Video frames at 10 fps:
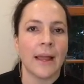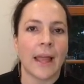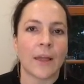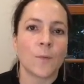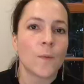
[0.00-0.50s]

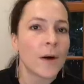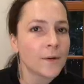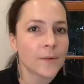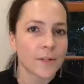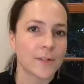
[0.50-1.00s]
And
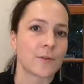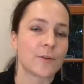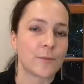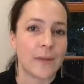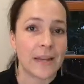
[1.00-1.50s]
while we're a
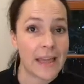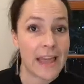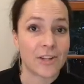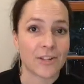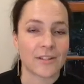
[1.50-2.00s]
social media
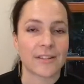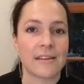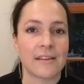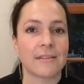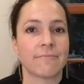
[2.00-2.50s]

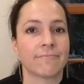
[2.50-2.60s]
agency,